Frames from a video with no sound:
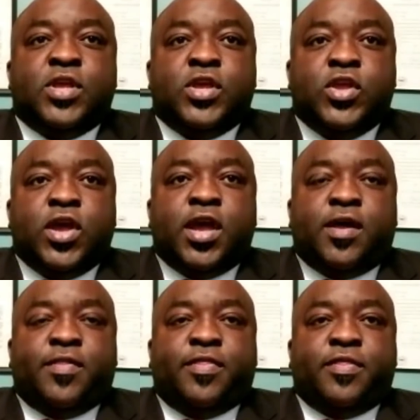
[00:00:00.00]
Your
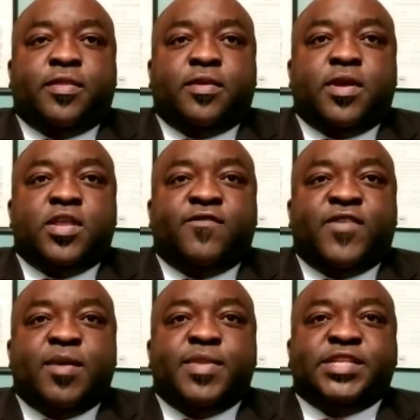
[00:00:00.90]
health and your
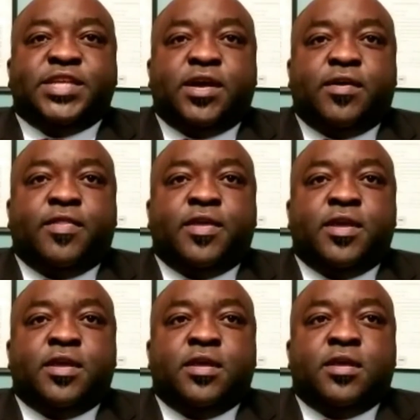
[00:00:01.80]
family's health
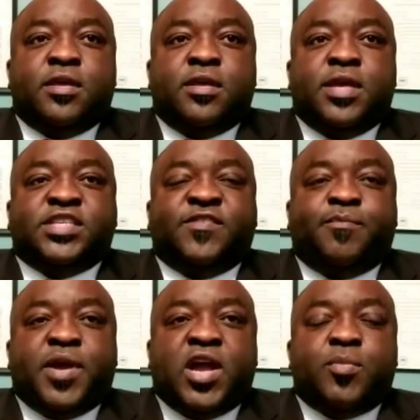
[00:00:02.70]
is of
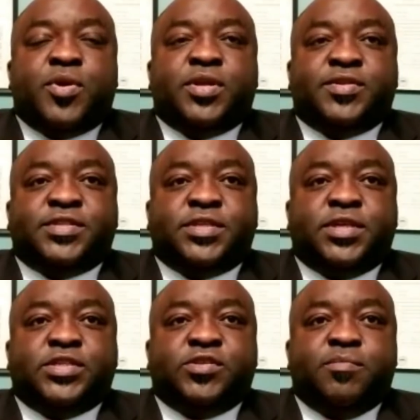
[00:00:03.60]
paramount
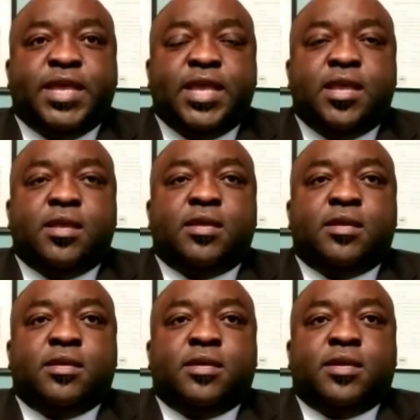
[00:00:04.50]
concern to me,
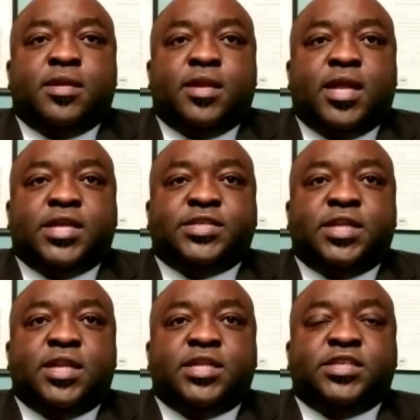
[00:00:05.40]
the National
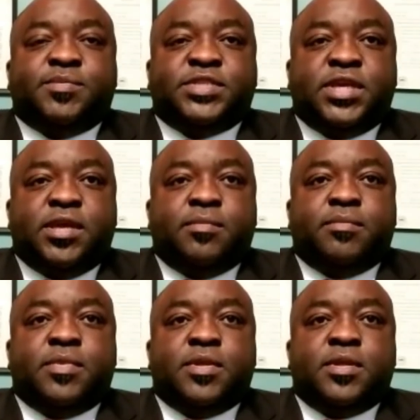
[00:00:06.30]
Leadership Team,
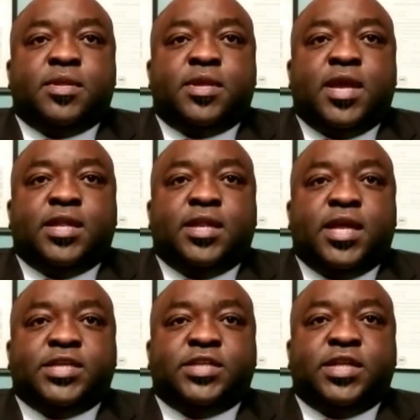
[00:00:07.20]
and the
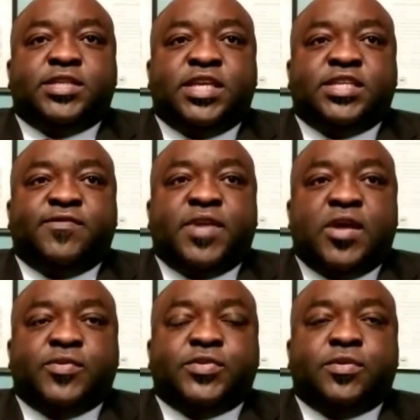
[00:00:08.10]
National Executive
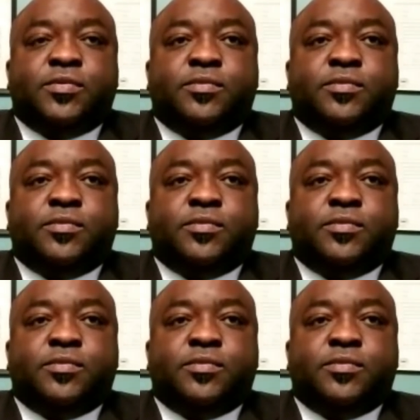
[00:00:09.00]
Council.